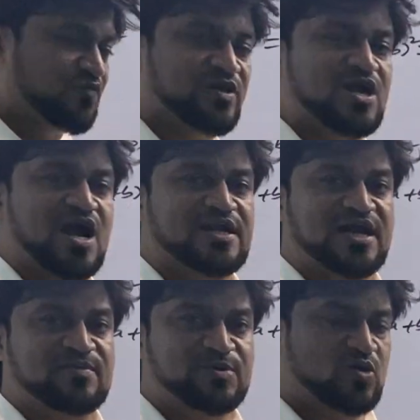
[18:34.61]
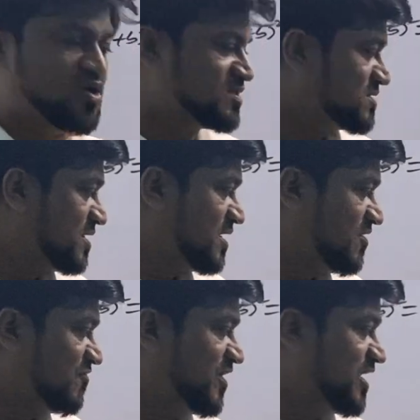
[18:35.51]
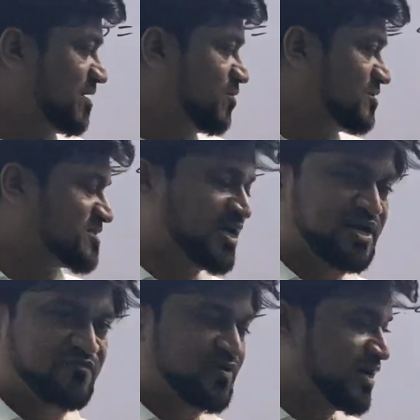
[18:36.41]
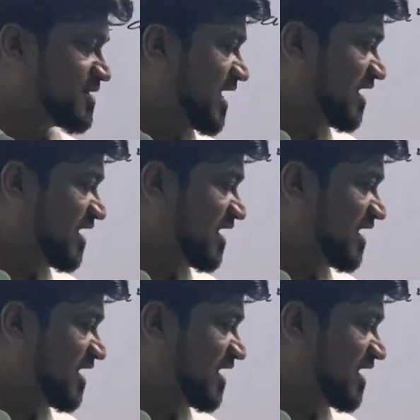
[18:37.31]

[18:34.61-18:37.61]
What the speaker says: We can't add because variables are different.